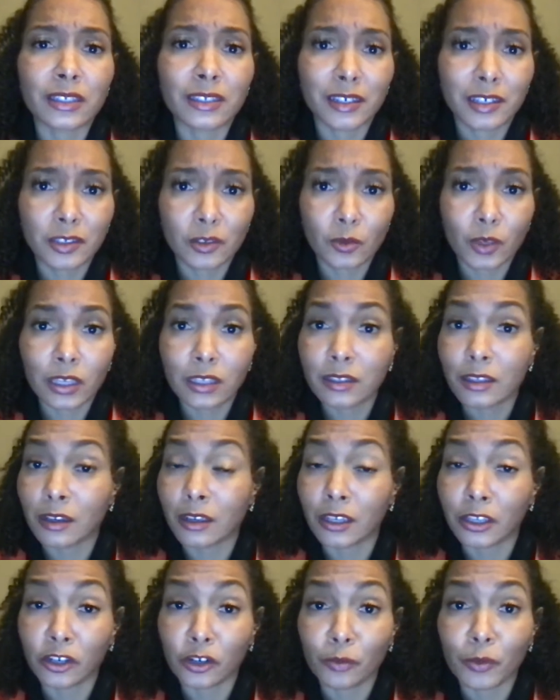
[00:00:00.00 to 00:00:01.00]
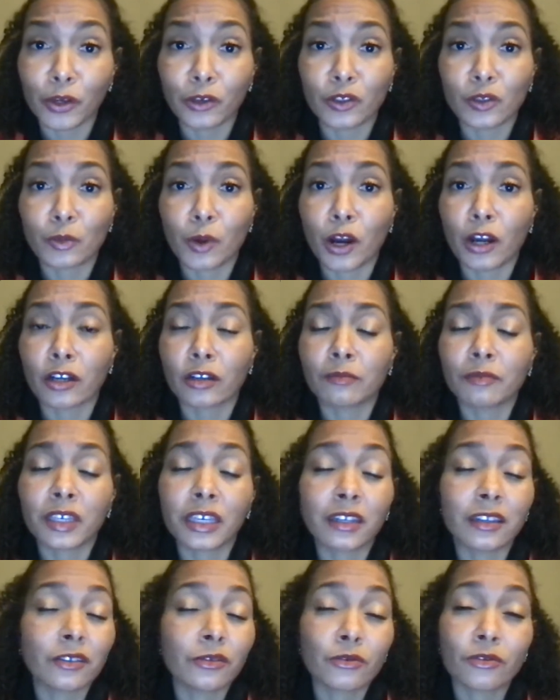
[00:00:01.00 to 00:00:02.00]
6 weeks and a year postpartum,
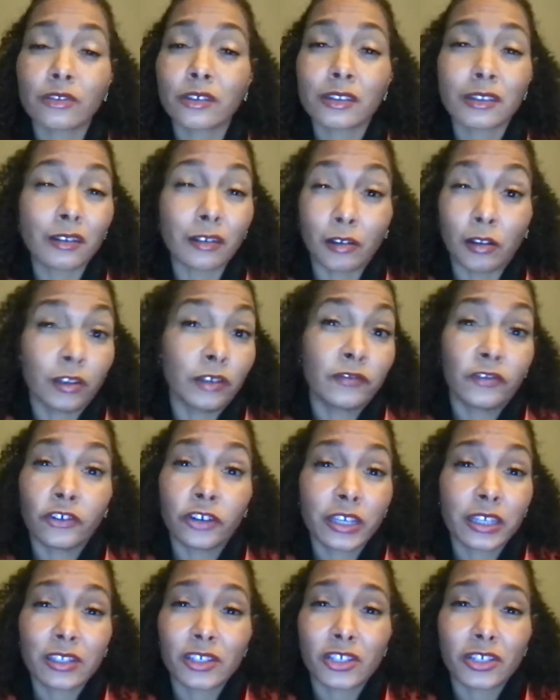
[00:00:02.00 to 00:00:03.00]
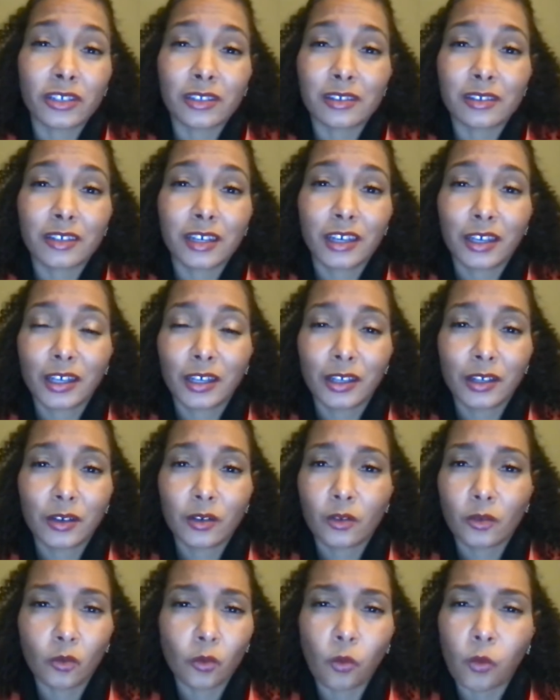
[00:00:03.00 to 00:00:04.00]
getting through the delivery is just
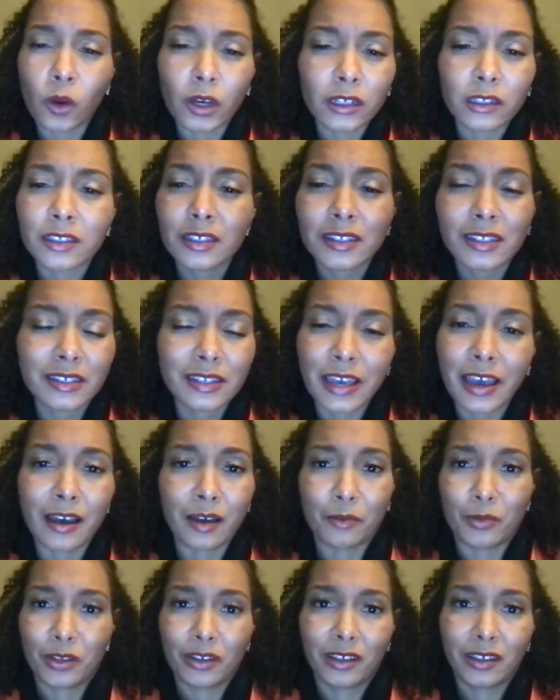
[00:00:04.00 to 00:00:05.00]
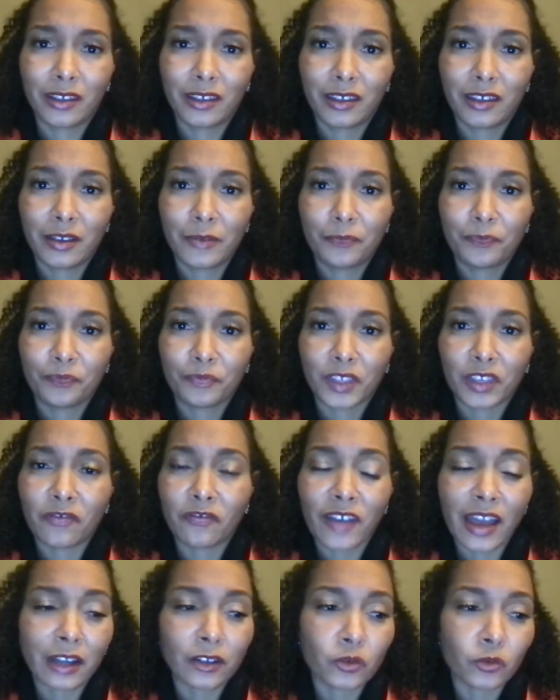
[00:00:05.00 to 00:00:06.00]
one step. In
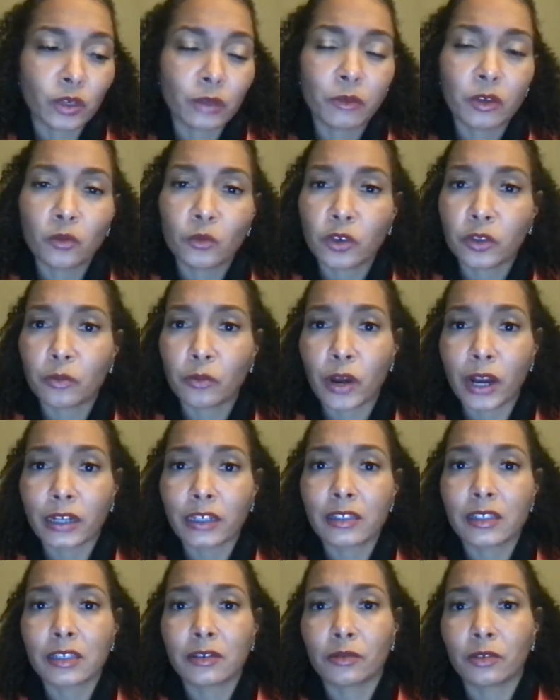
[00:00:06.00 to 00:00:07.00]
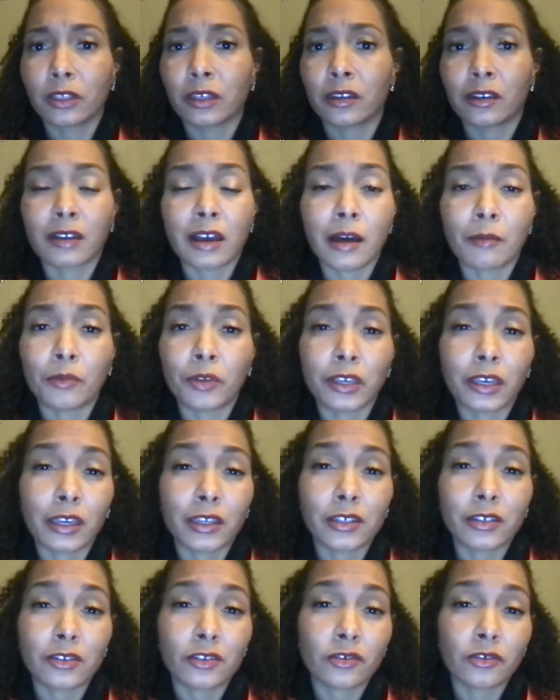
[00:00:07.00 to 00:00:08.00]
fact, women with pregnancy-related
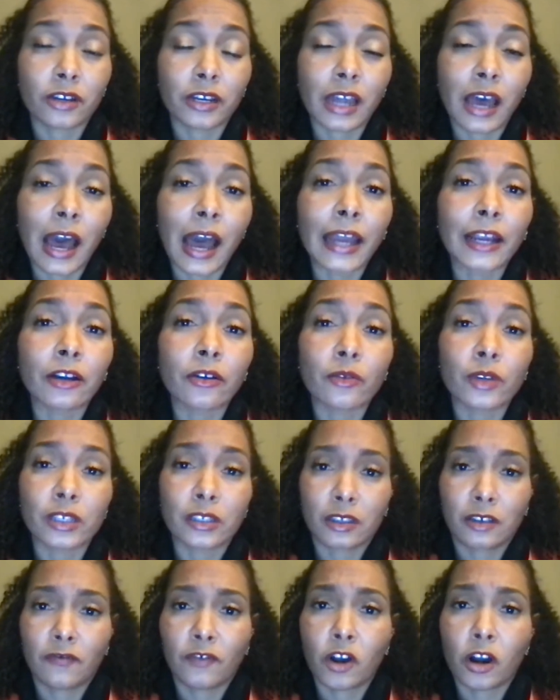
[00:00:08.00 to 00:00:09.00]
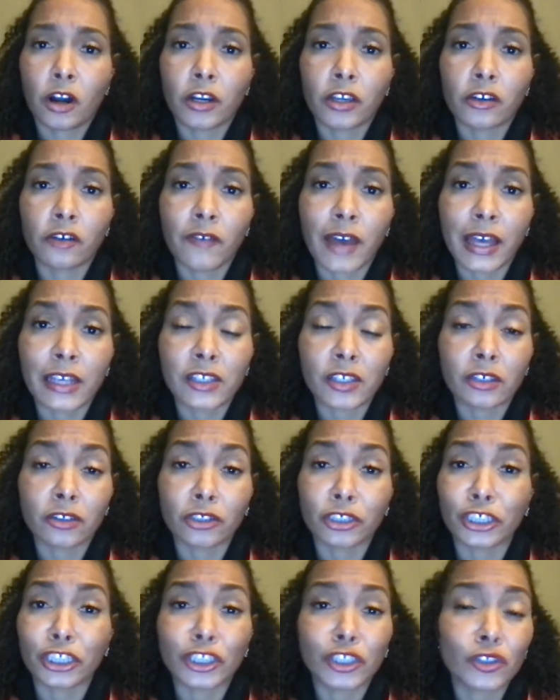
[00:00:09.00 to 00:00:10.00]
complications are at higher risk of
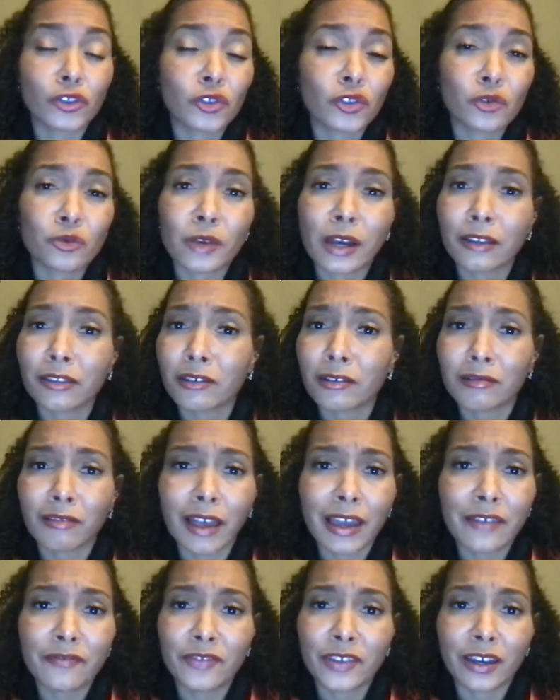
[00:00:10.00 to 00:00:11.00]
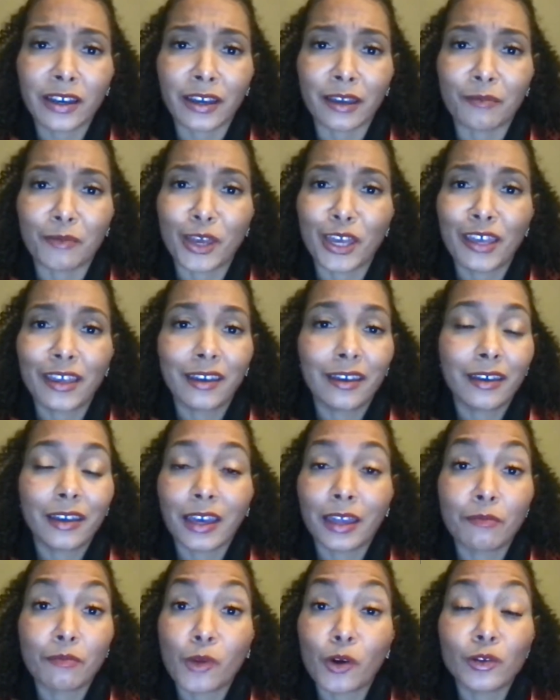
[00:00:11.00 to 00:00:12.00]
cardiovascular issues throughout their lifetime,
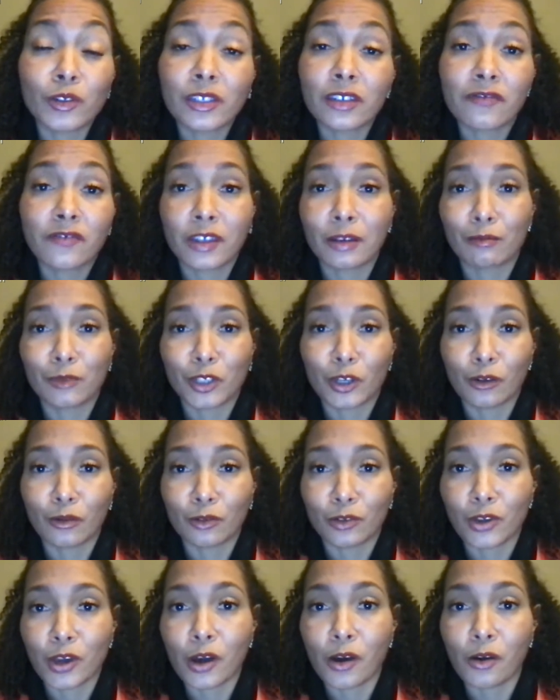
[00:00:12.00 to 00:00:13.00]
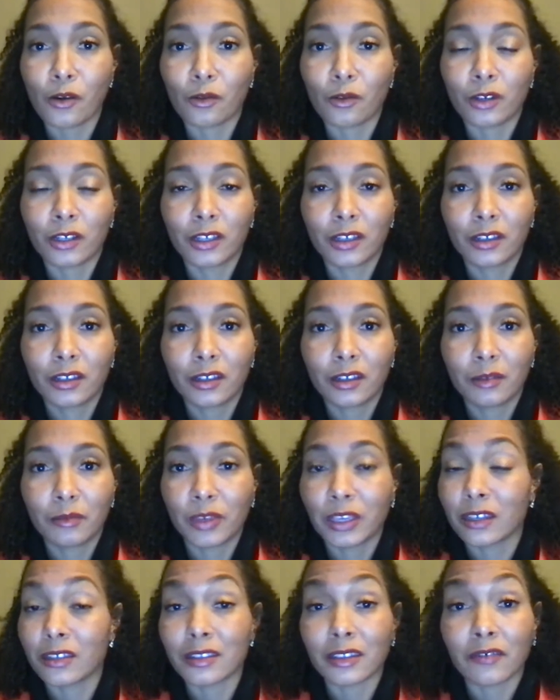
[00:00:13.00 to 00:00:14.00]
and most of them don't know
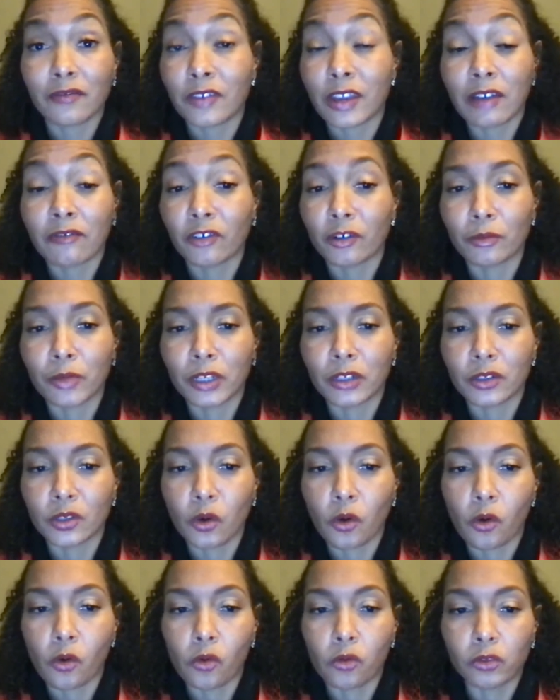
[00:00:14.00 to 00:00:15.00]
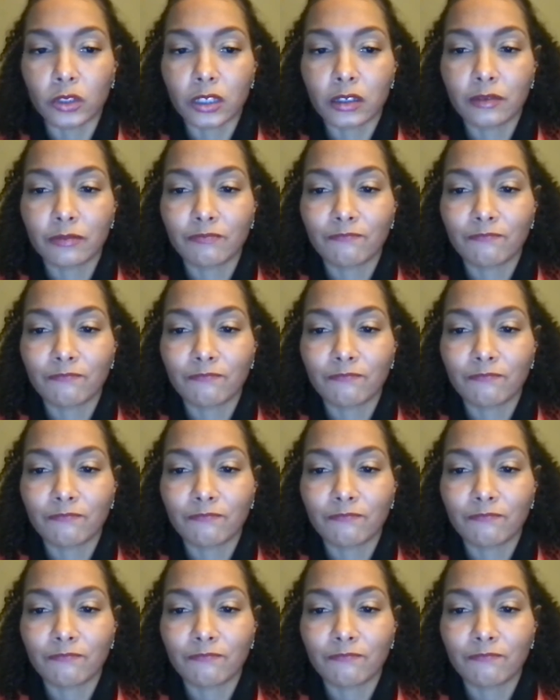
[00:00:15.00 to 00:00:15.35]
because they've never been told.